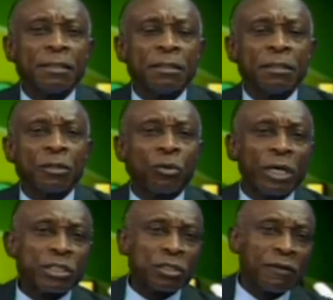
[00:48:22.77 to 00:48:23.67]
the
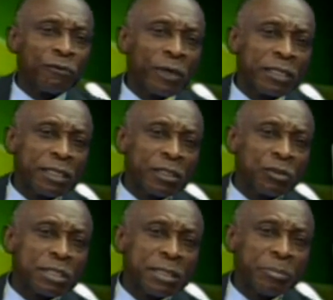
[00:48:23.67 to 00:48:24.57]
question of whether it
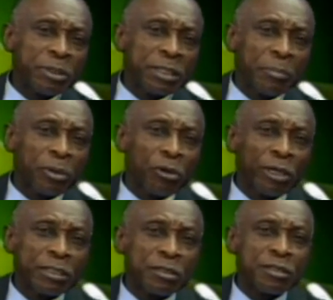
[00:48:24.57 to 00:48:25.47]
was simply a
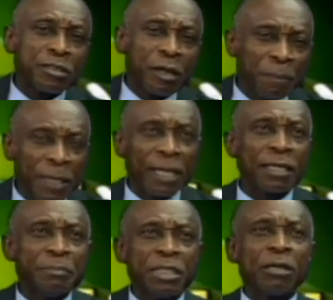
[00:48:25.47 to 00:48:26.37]
ploy to stop
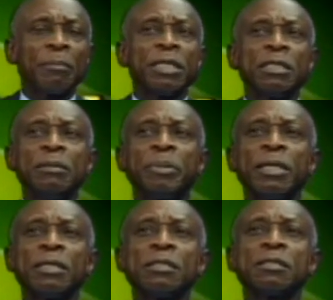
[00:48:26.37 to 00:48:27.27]
Guyana becoming
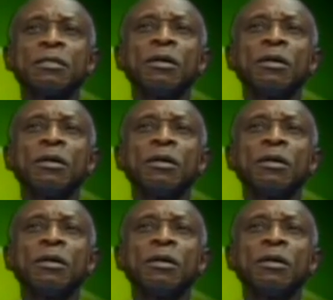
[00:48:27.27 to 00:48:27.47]
independent